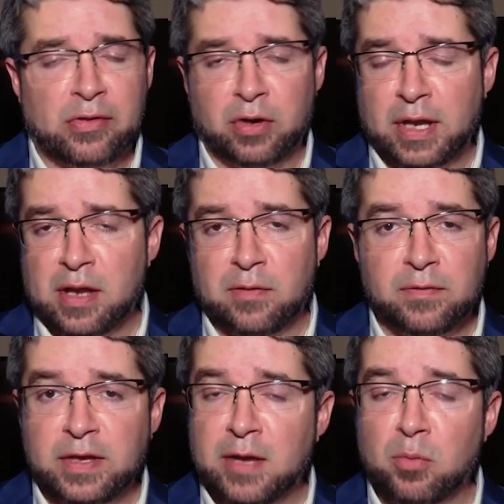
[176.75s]
either again, a
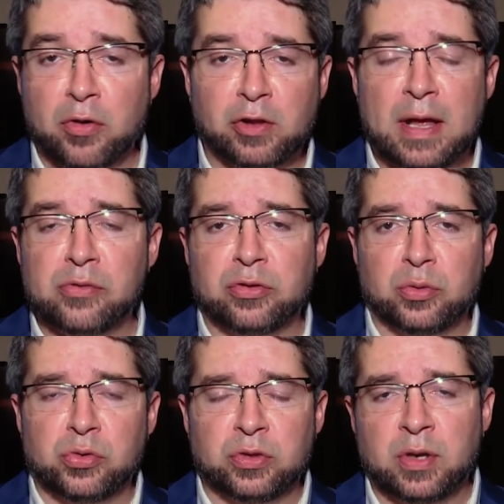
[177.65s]
V M or a cloud
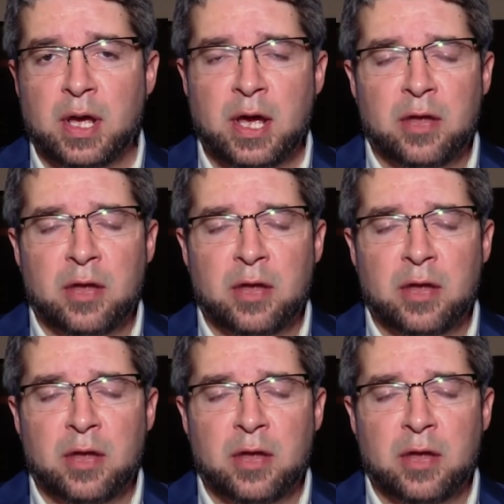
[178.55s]
solution.